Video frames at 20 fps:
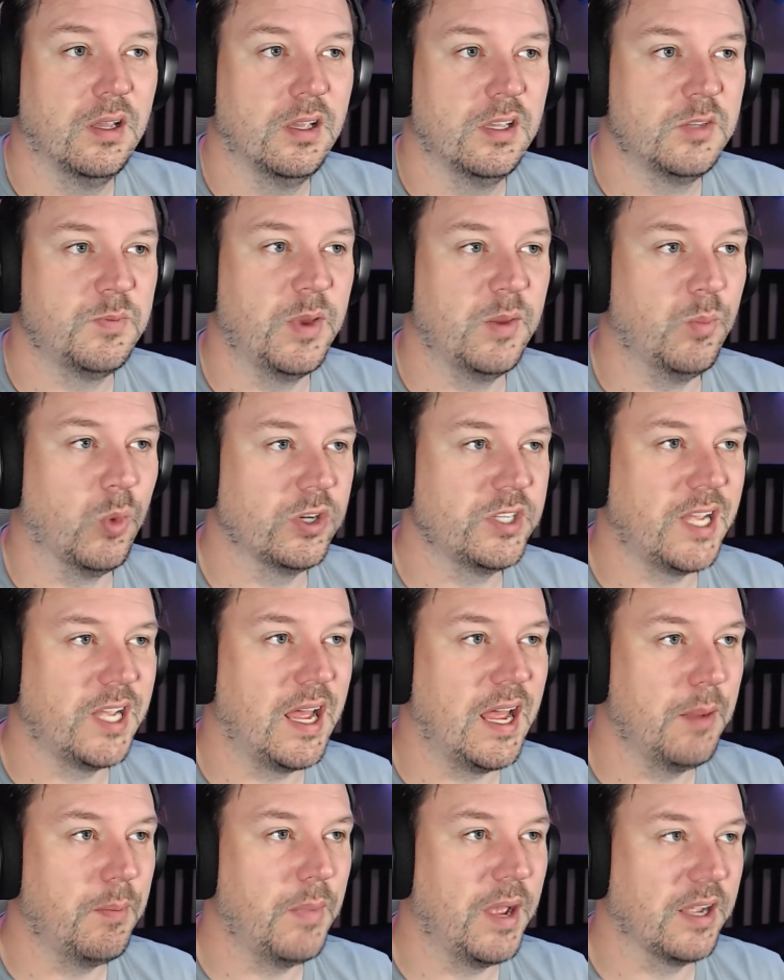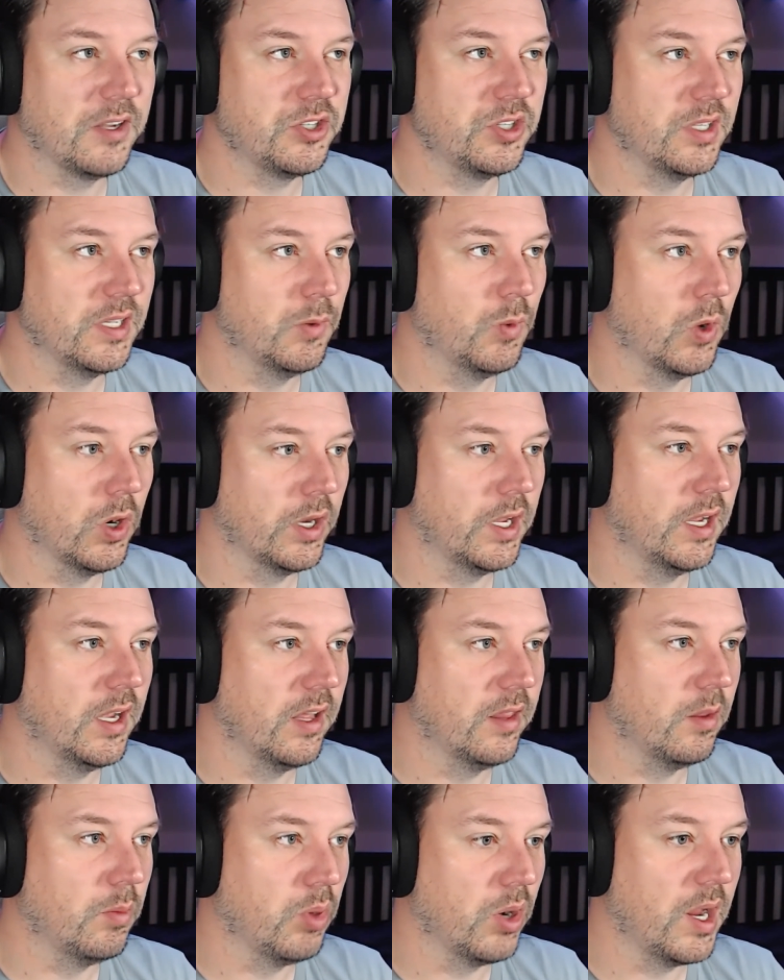Spend more time actually working
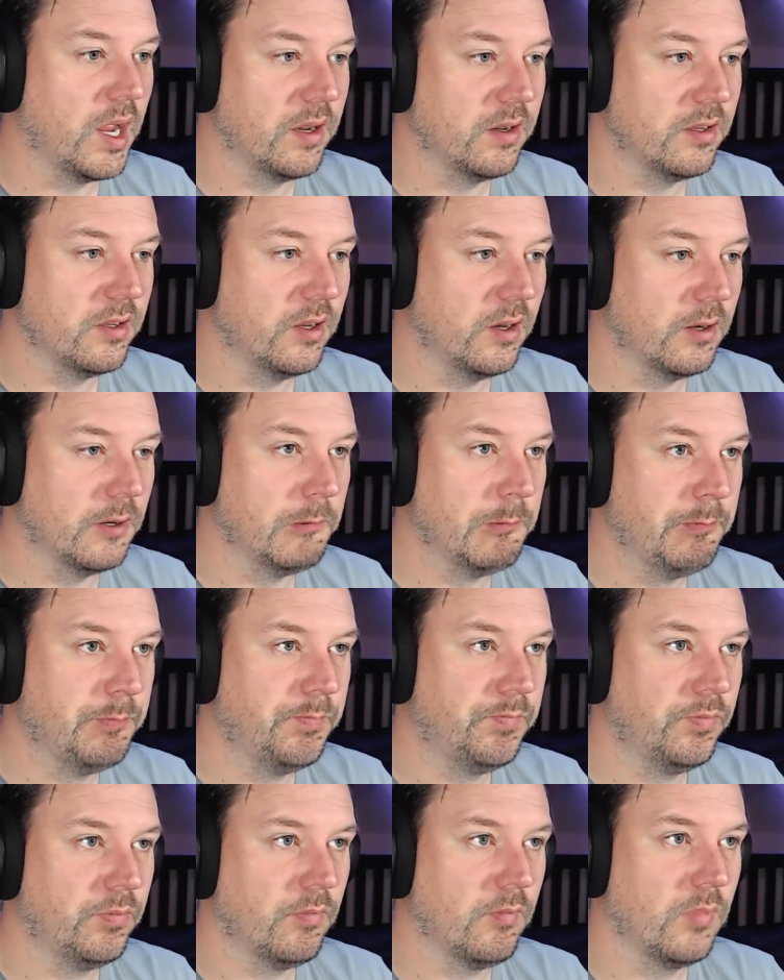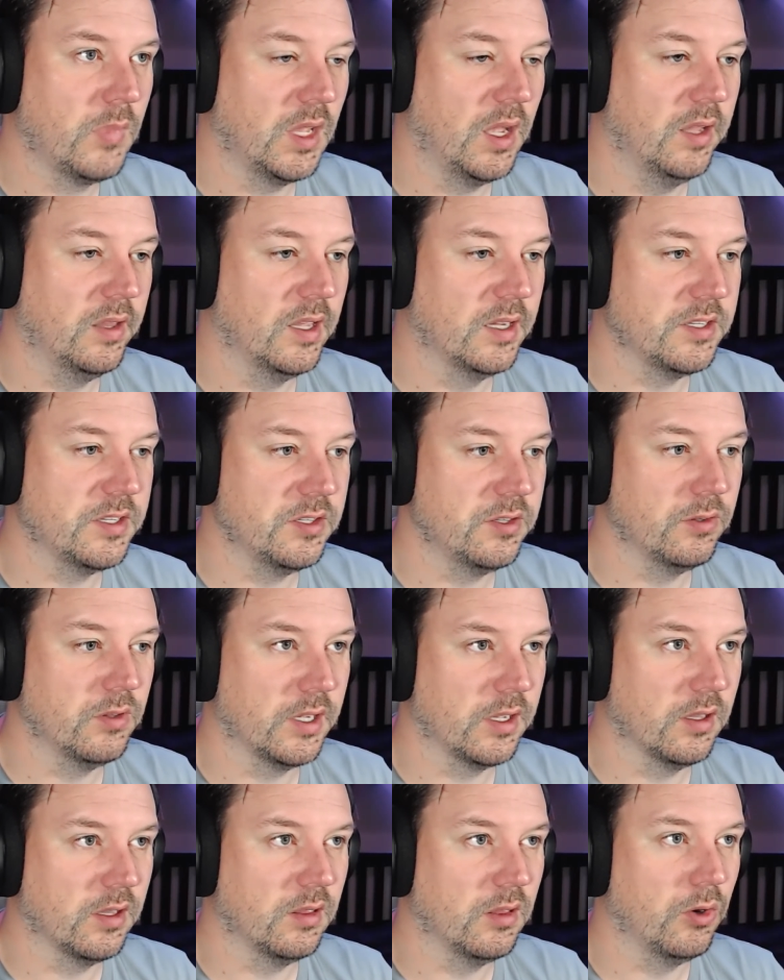on the brand, you know? I'd like to do
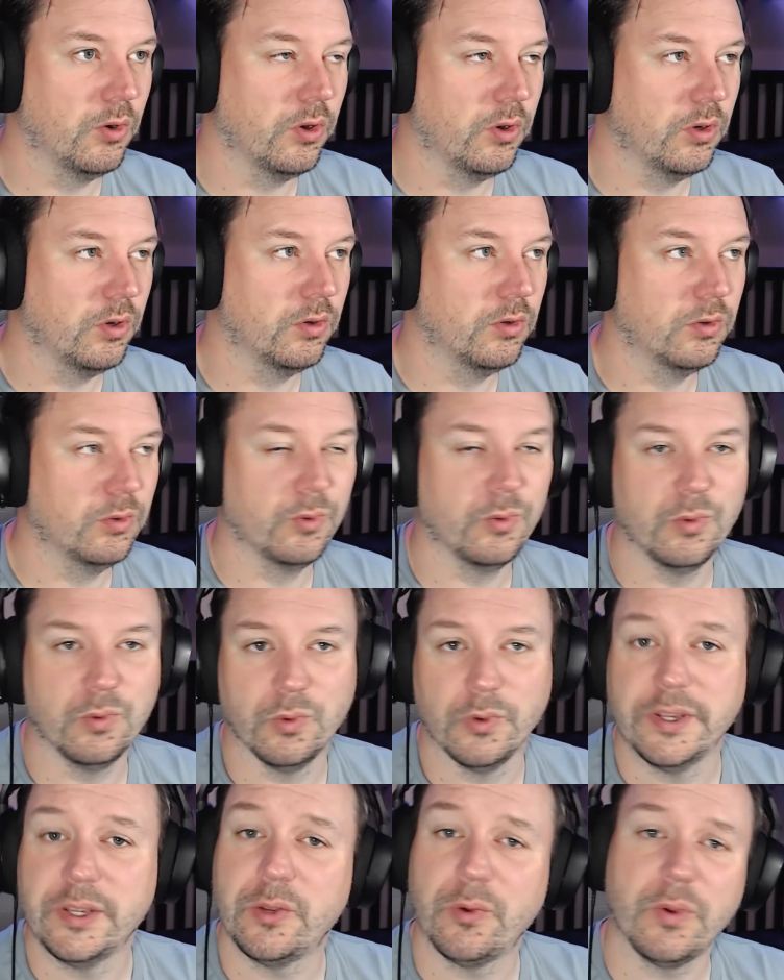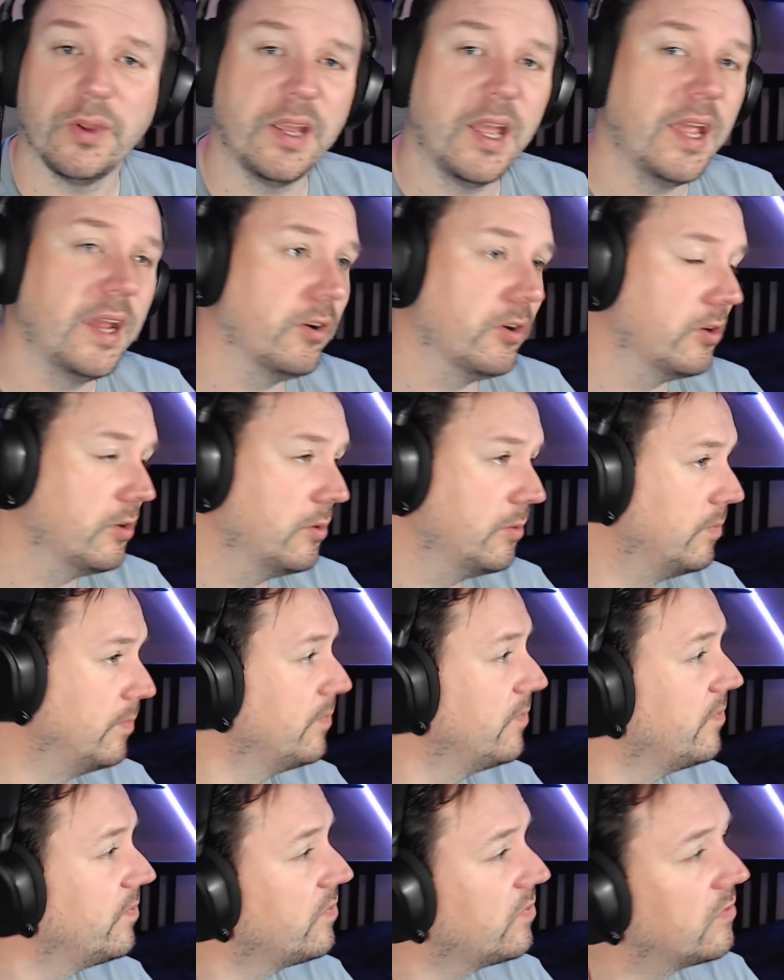like a logo recreate or
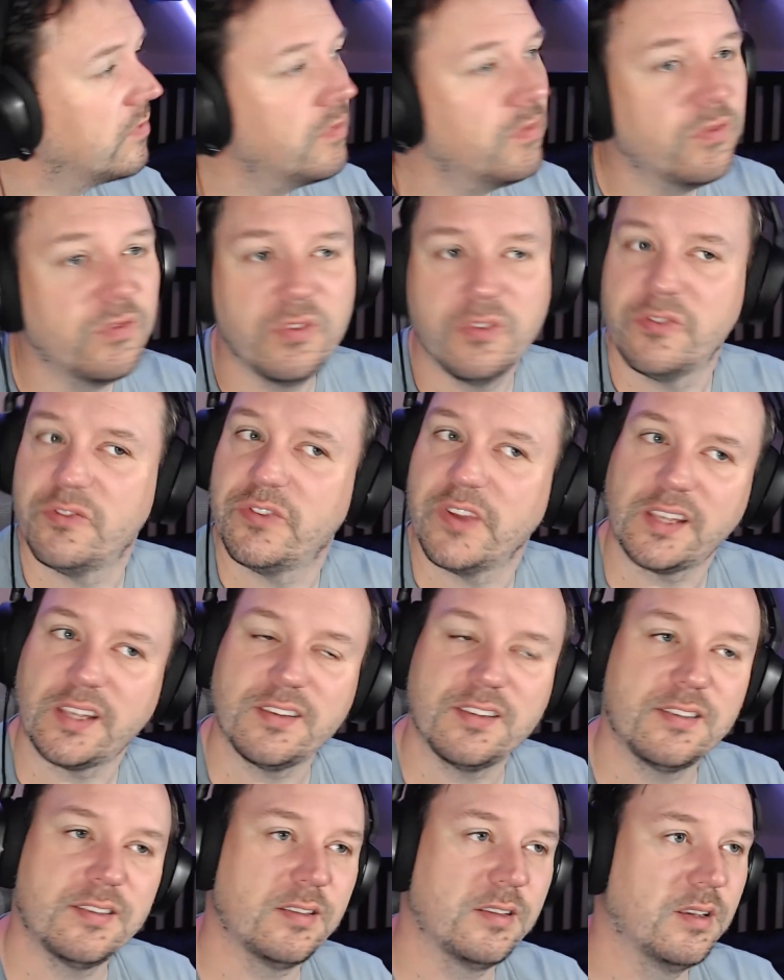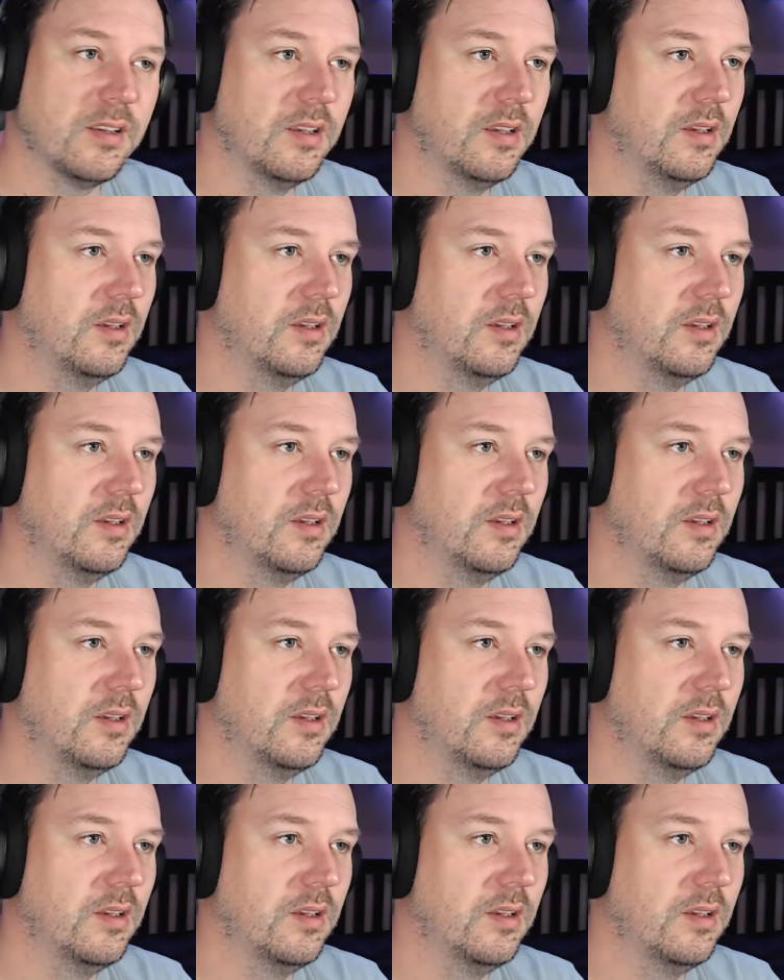fix.